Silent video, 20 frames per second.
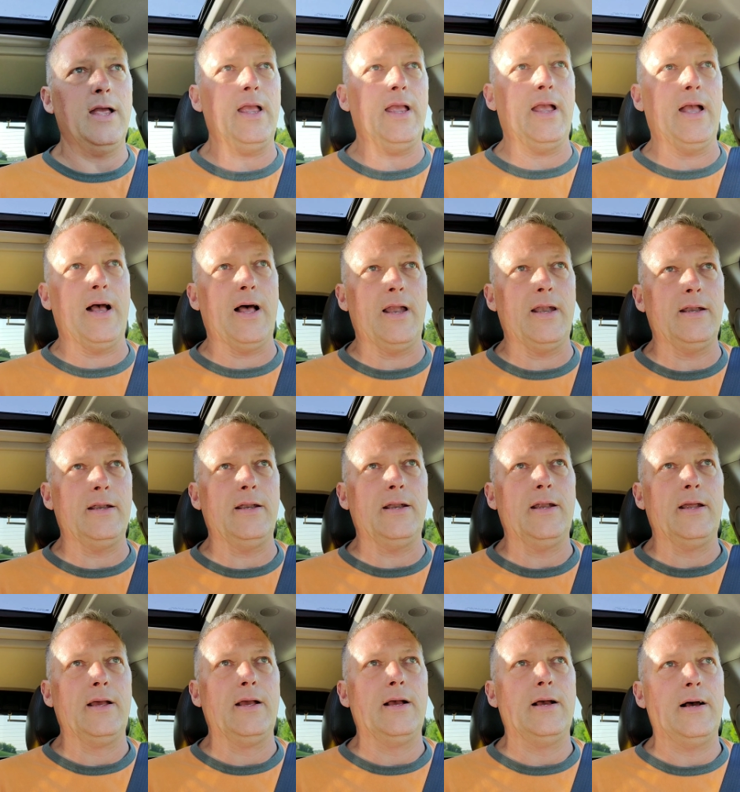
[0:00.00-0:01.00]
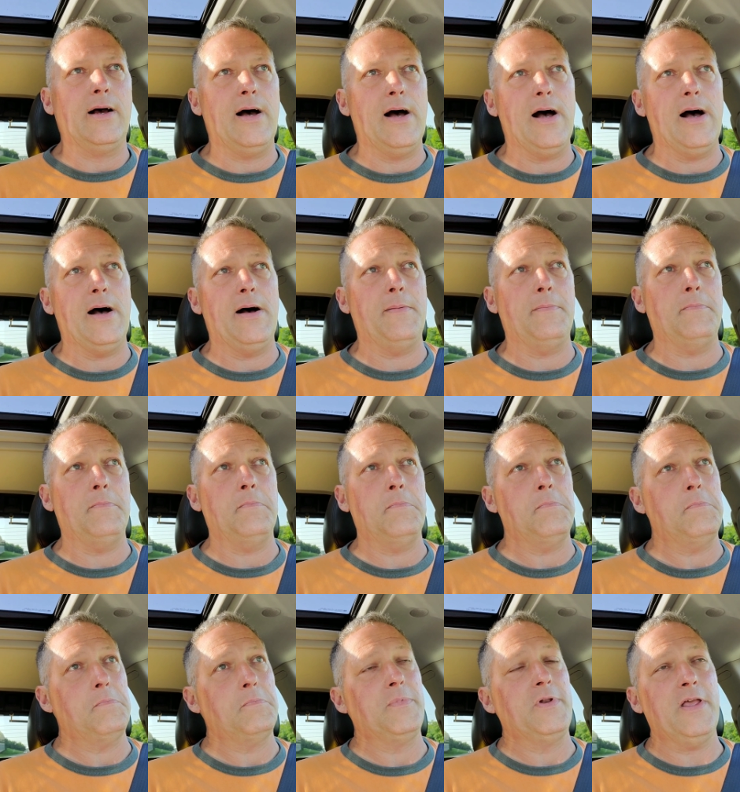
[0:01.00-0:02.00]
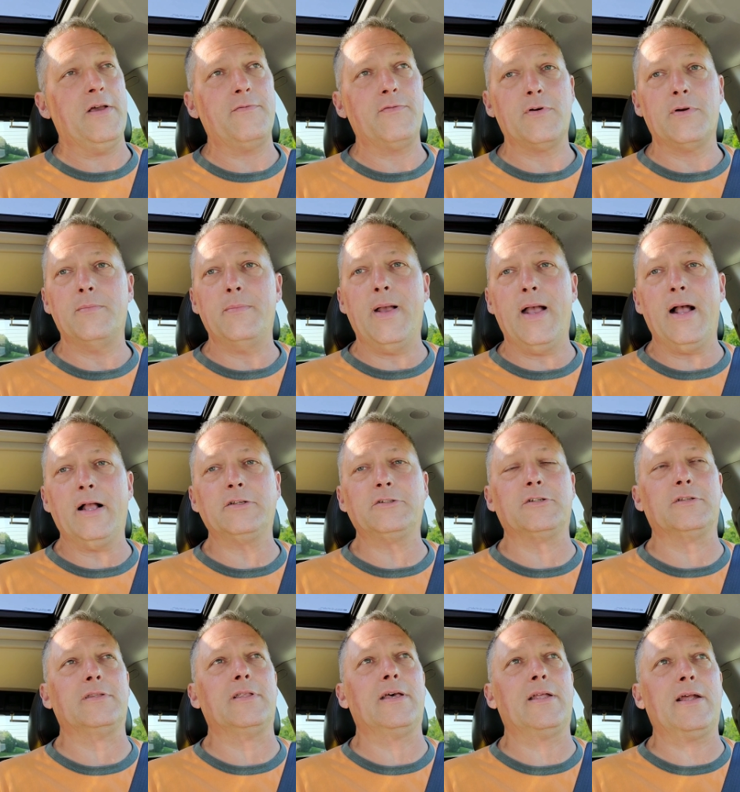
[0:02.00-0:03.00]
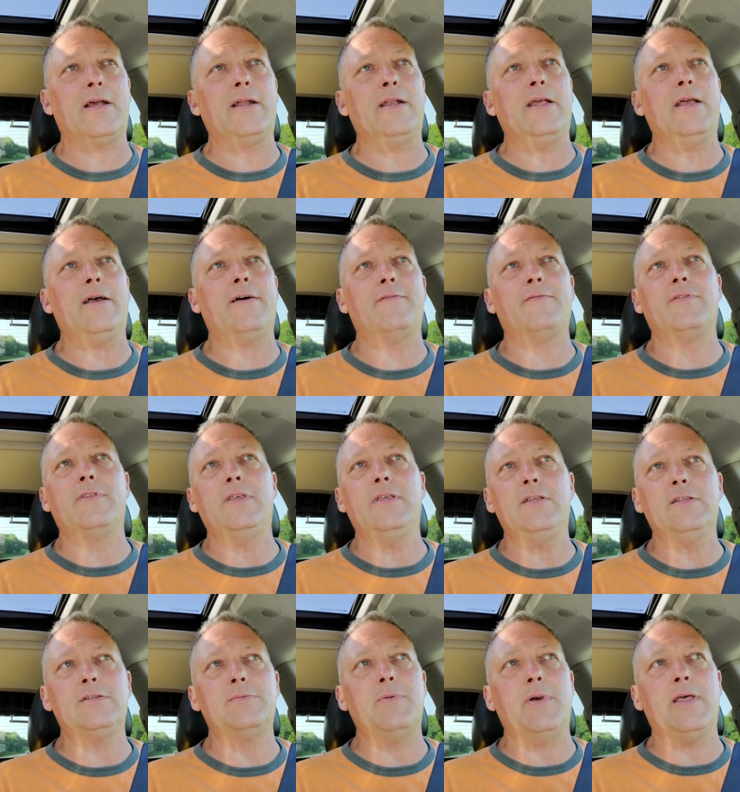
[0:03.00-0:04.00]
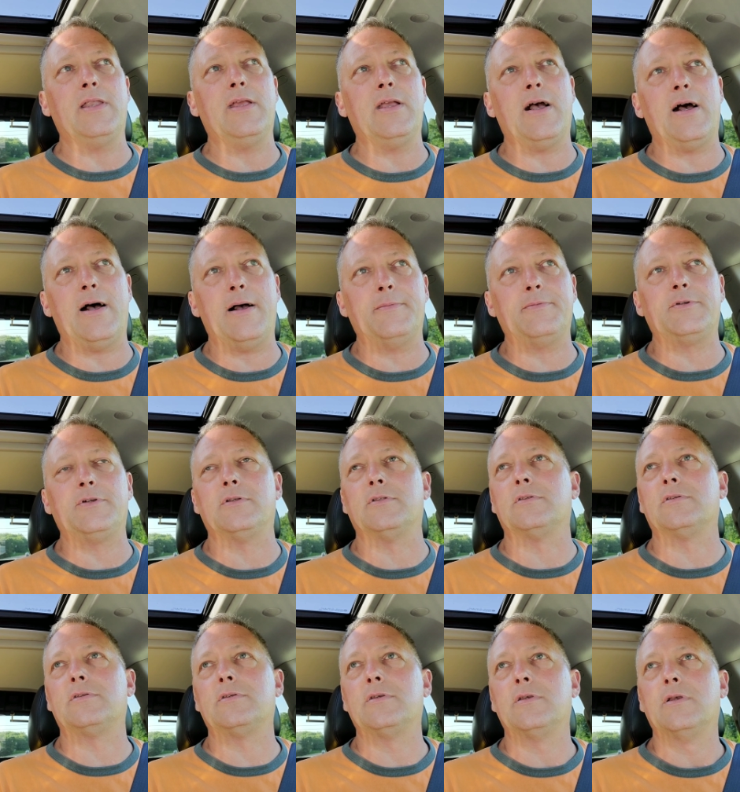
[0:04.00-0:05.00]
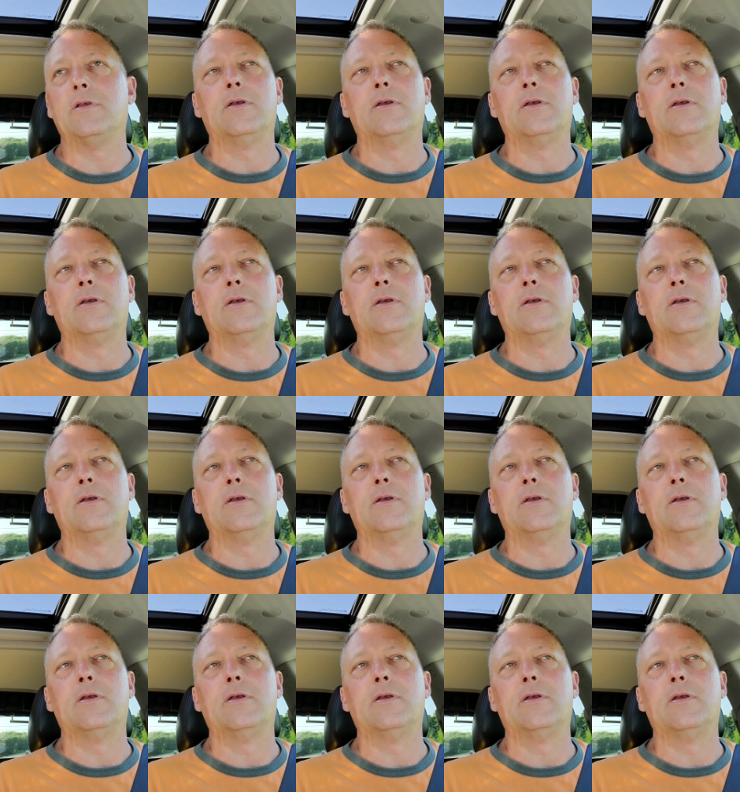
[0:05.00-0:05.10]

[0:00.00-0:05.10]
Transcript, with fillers: And uh, never imagined that I'd have these many options